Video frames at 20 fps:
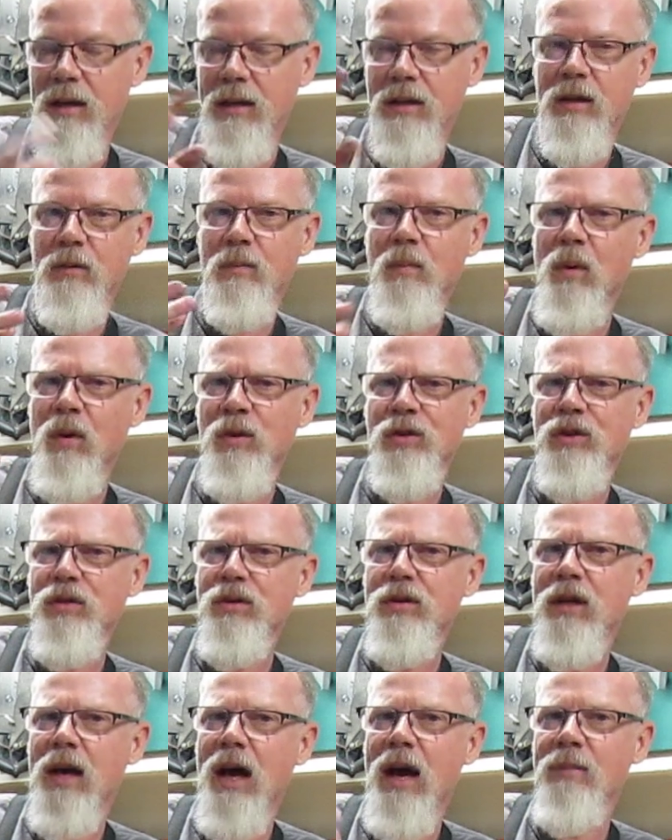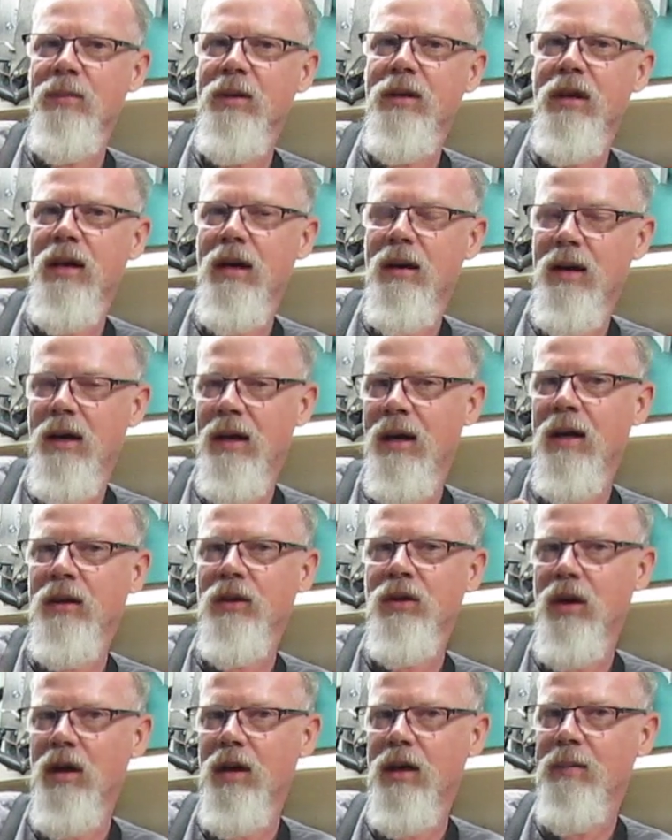The most too common, and I'll, and
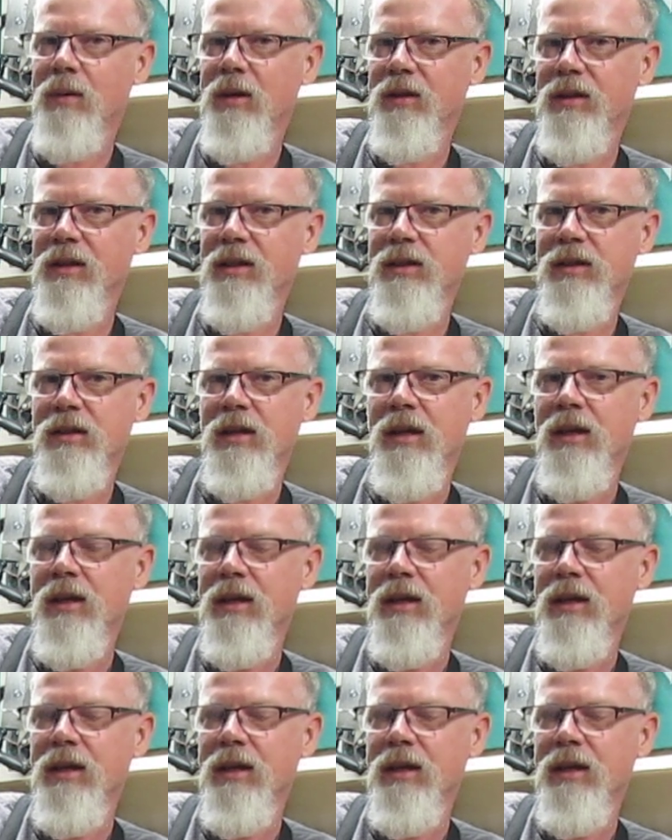I'll talk about these,